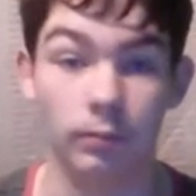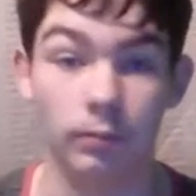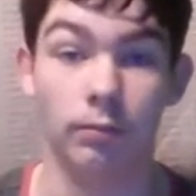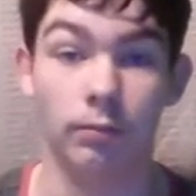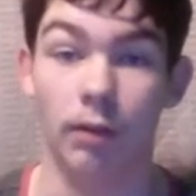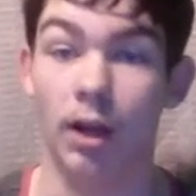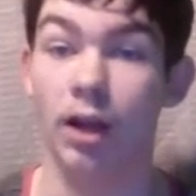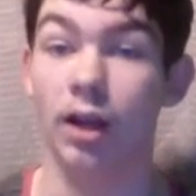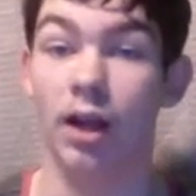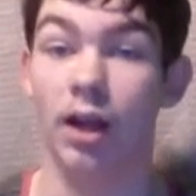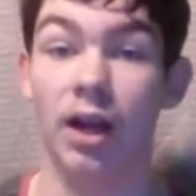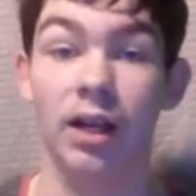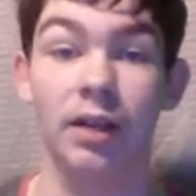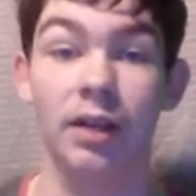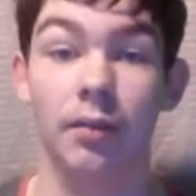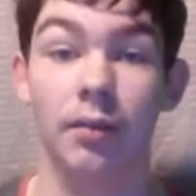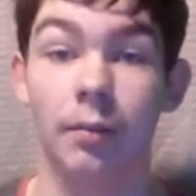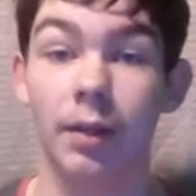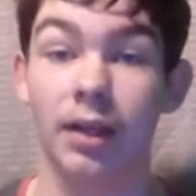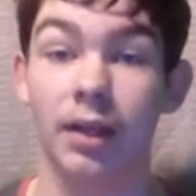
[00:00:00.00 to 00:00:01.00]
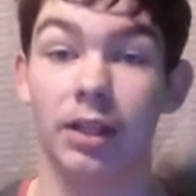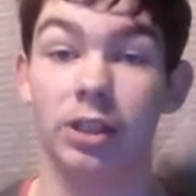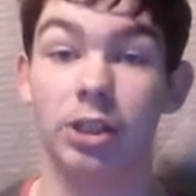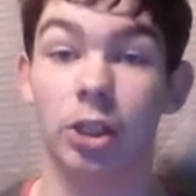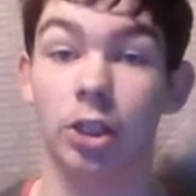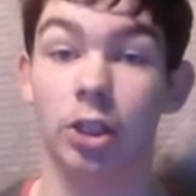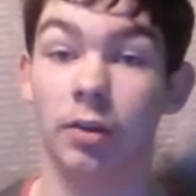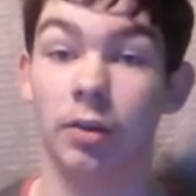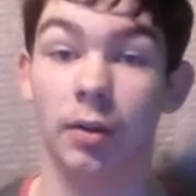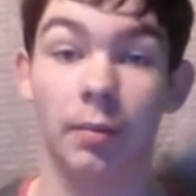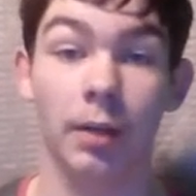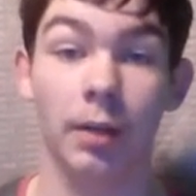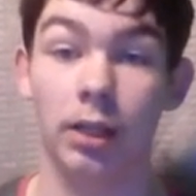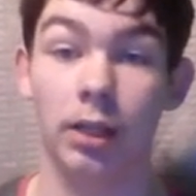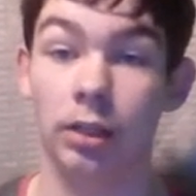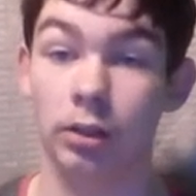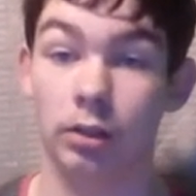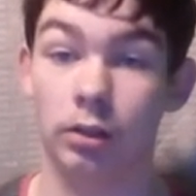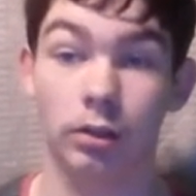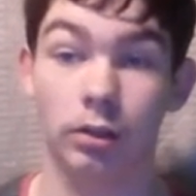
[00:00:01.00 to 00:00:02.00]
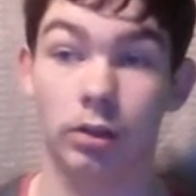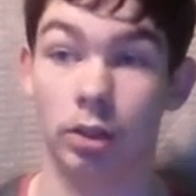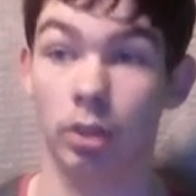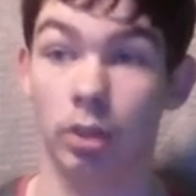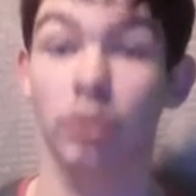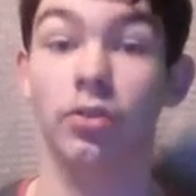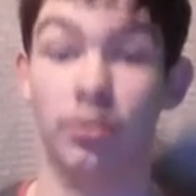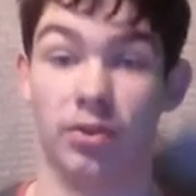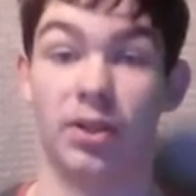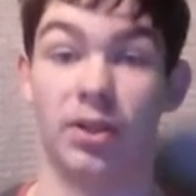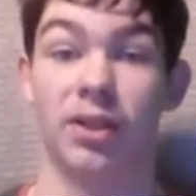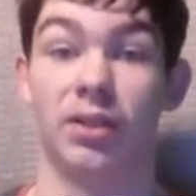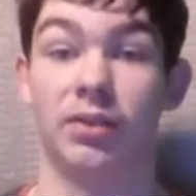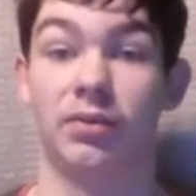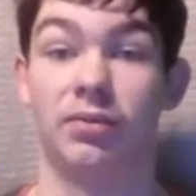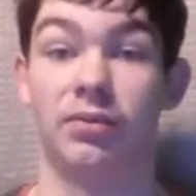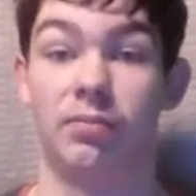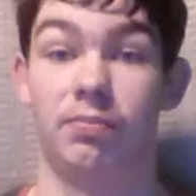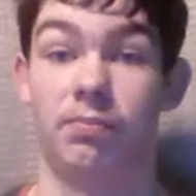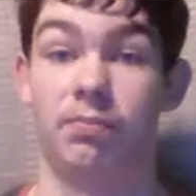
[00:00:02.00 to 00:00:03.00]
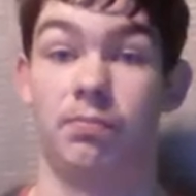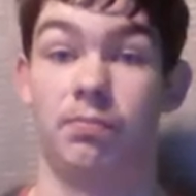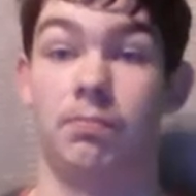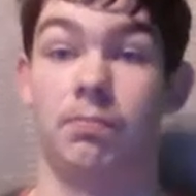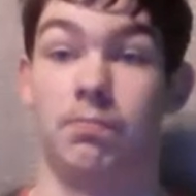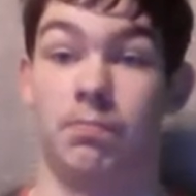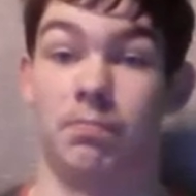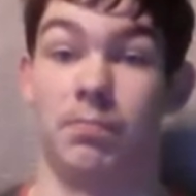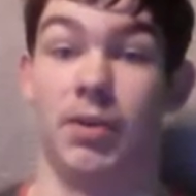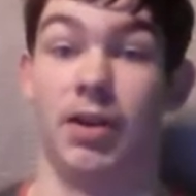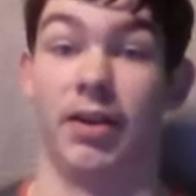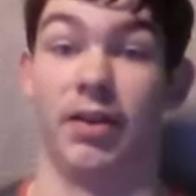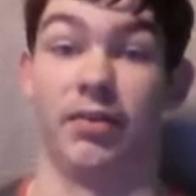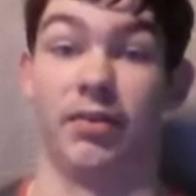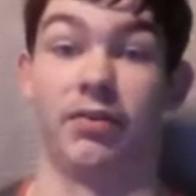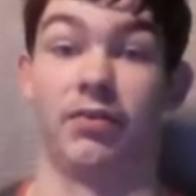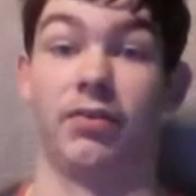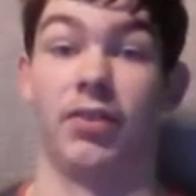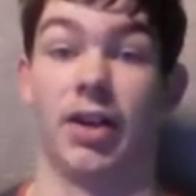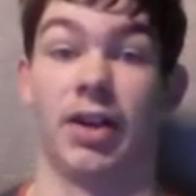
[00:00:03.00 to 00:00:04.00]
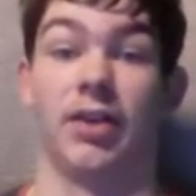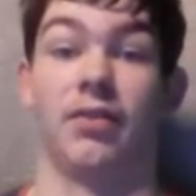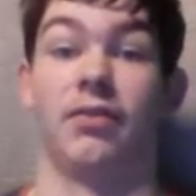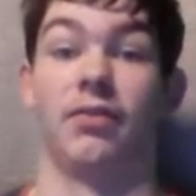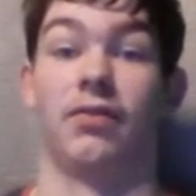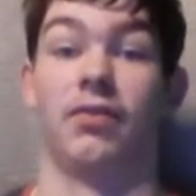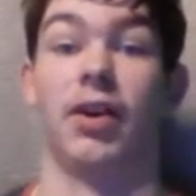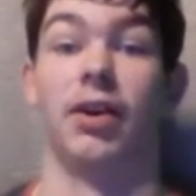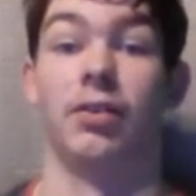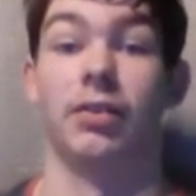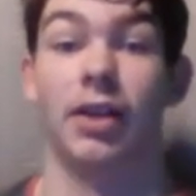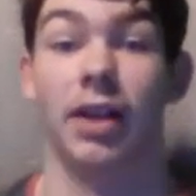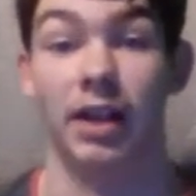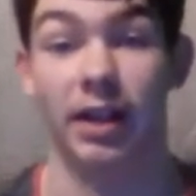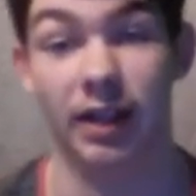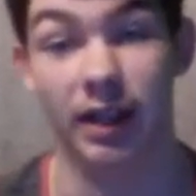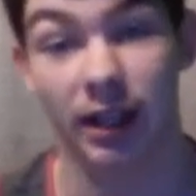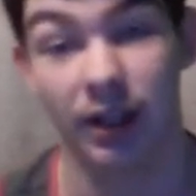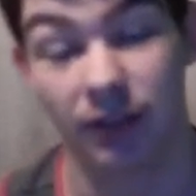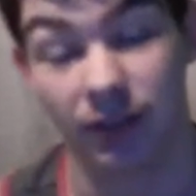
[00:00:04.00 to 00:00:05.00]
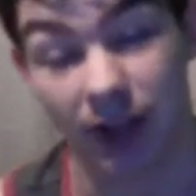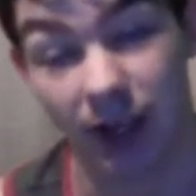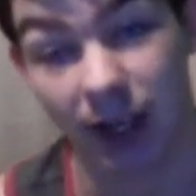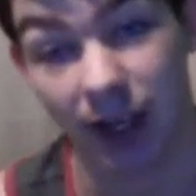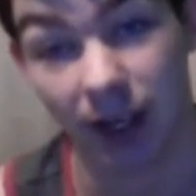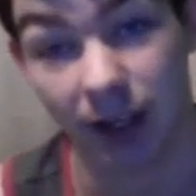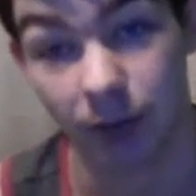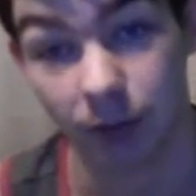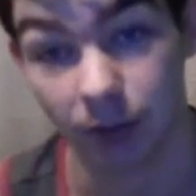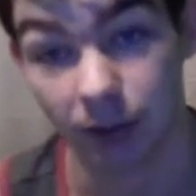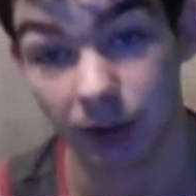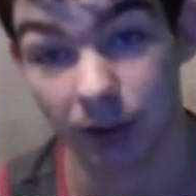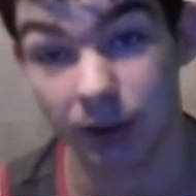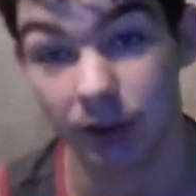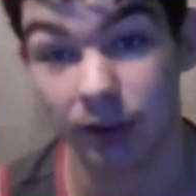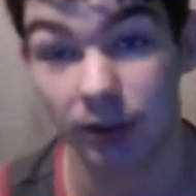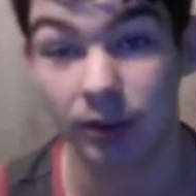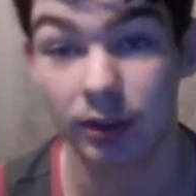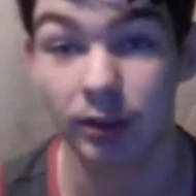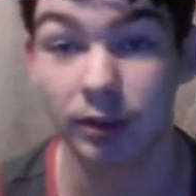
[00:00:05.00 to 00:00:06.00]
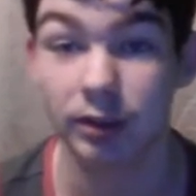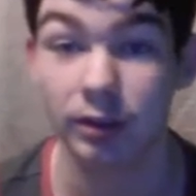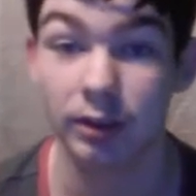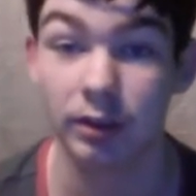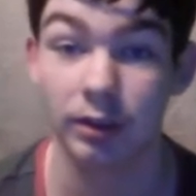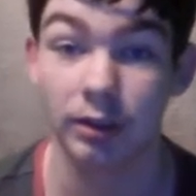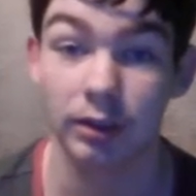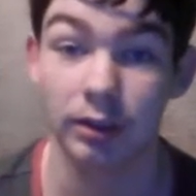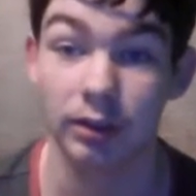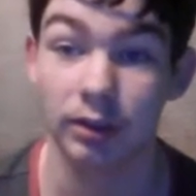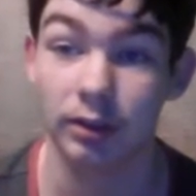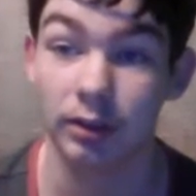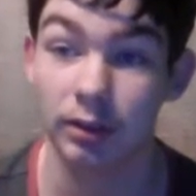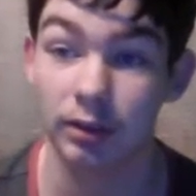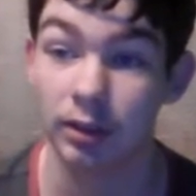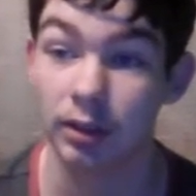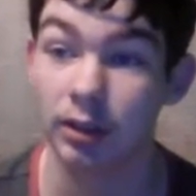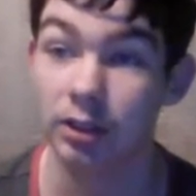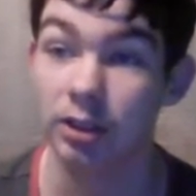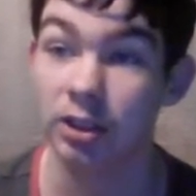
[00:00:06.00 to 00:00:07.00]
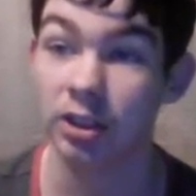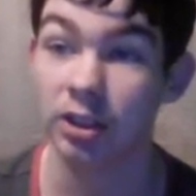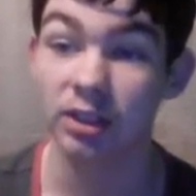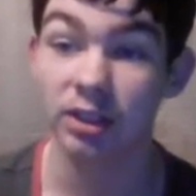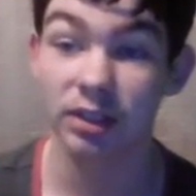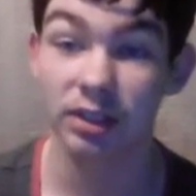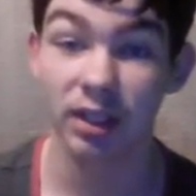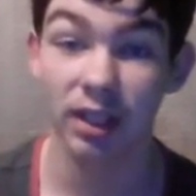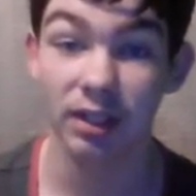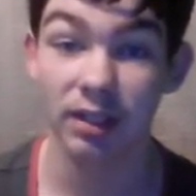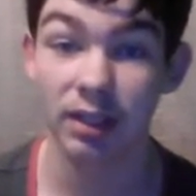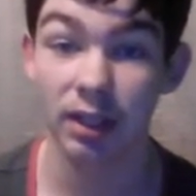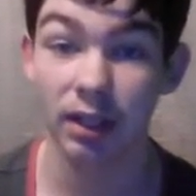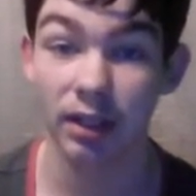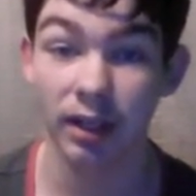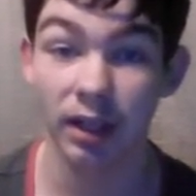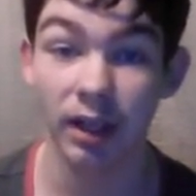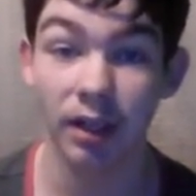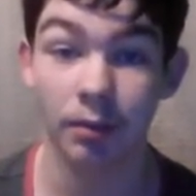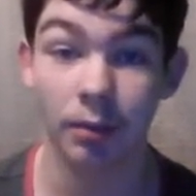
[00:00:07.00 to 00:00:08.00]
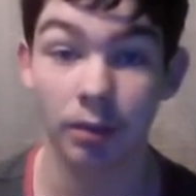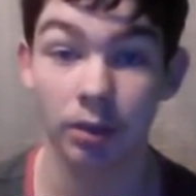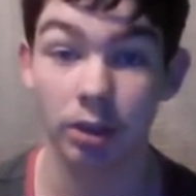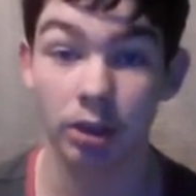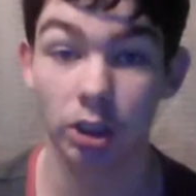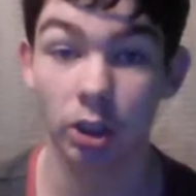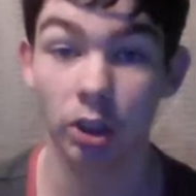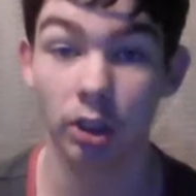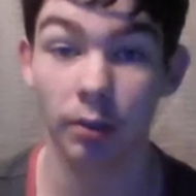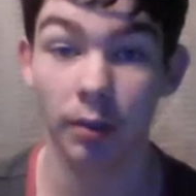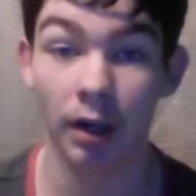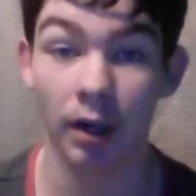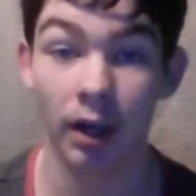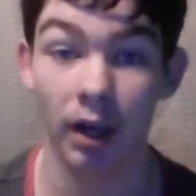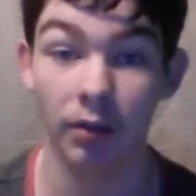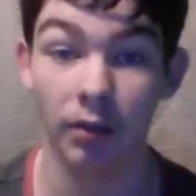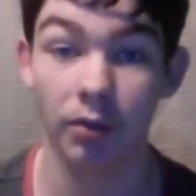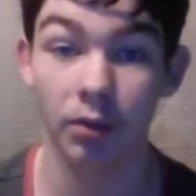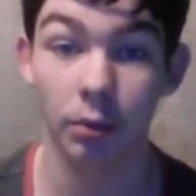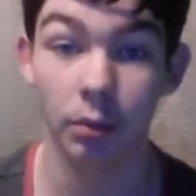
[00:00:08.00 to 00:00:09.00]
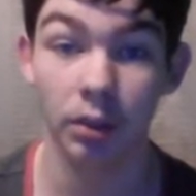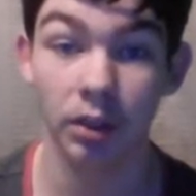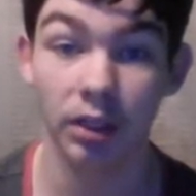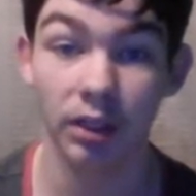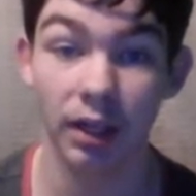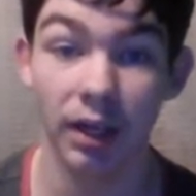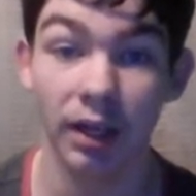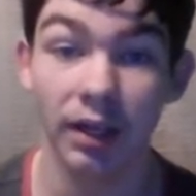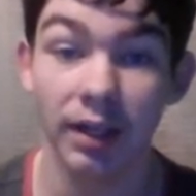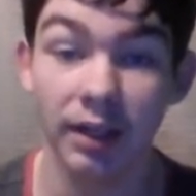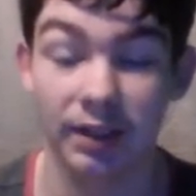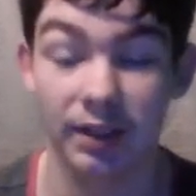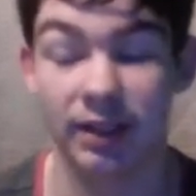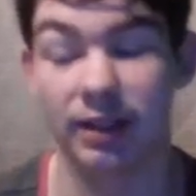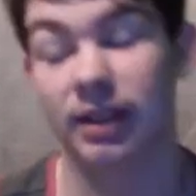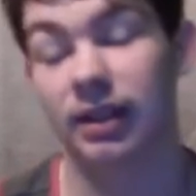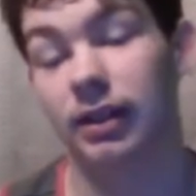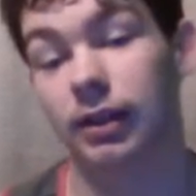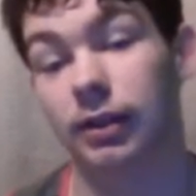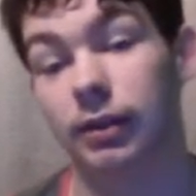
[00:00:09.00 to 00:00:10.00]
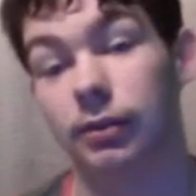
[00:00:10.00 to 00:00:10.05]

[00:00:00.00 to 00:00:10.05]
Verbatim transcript: Hell, I'd even make a joke about my girlfriend if, if I fucking felt like it if I had one. Just because that's how I am. I'll joke about everyone and anything.